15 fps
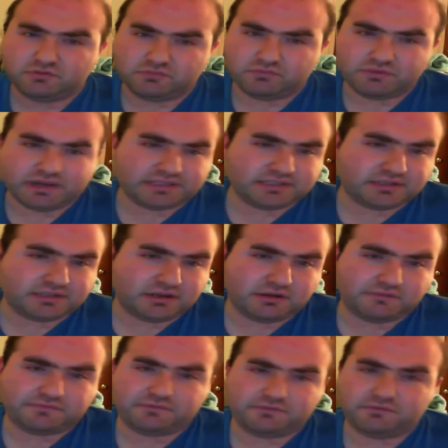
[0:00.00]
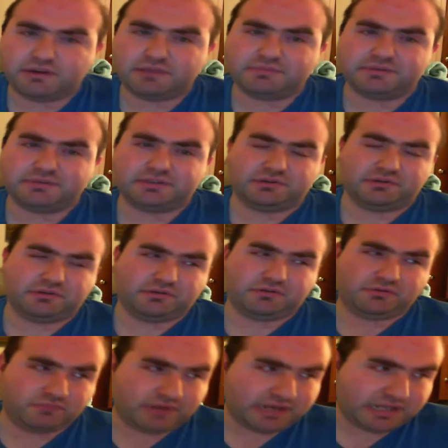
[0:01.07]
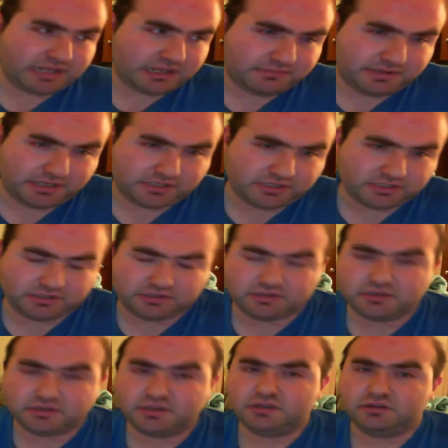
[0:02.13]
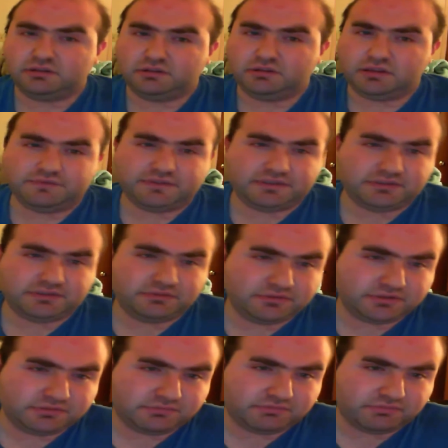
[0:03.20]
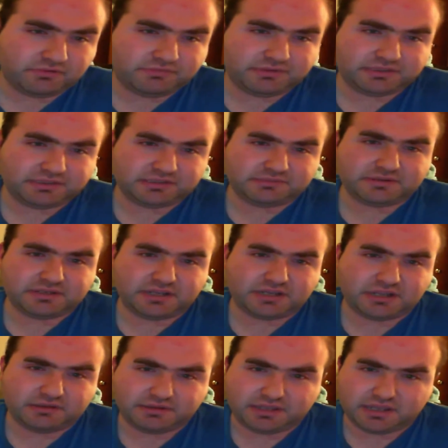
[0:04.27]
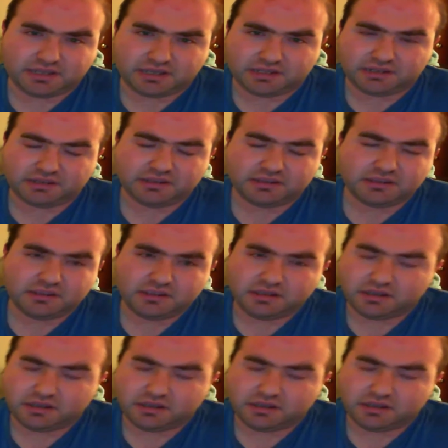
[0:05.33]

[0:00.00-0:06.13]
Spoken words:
Great stuff, great material, great animation. Love Izuku's improvements, especially how he got it.